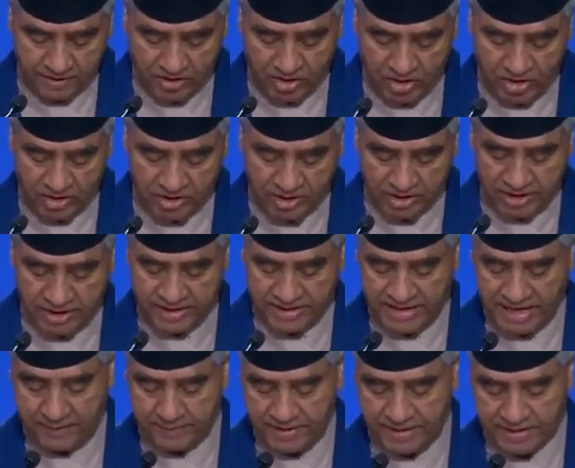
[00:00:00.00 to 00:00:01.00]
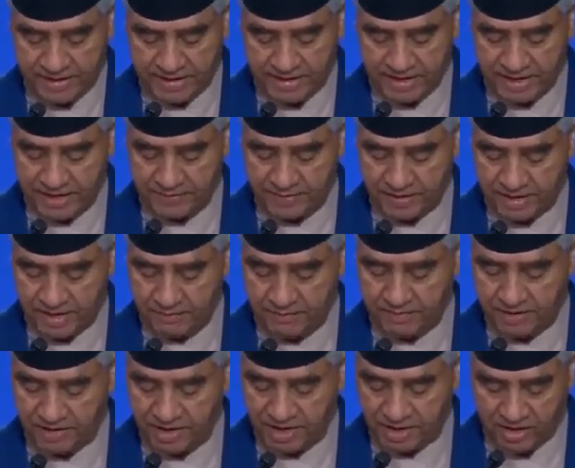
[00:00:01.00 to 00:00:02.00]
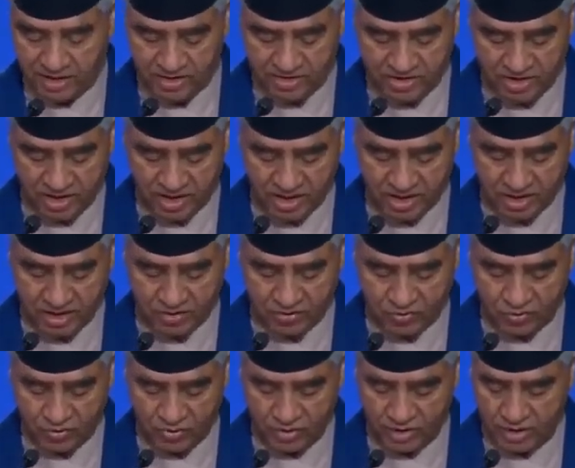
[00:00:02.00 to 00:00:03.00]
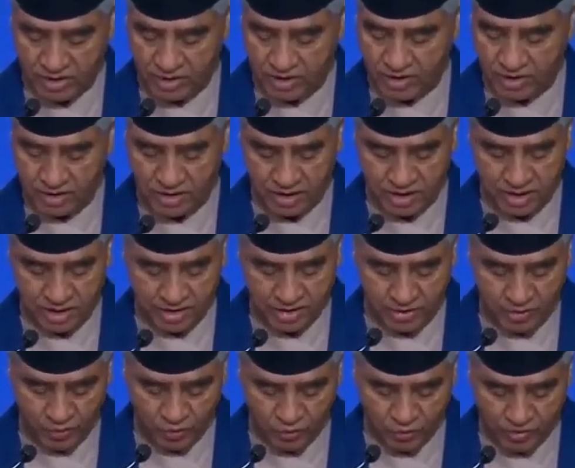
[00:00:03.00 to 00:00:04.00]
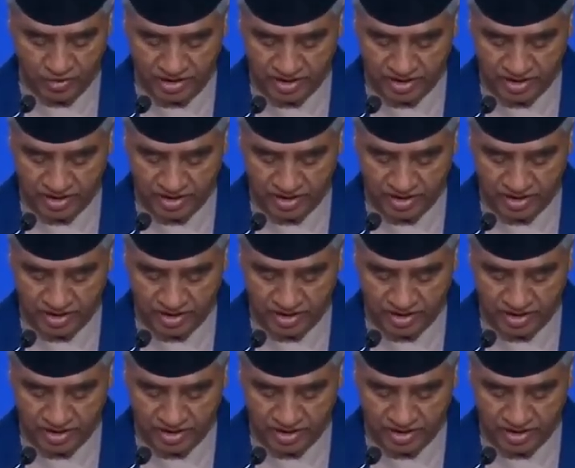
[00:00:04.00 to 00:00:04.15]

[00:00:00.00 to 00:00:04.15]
Loss and damage has become key concern due to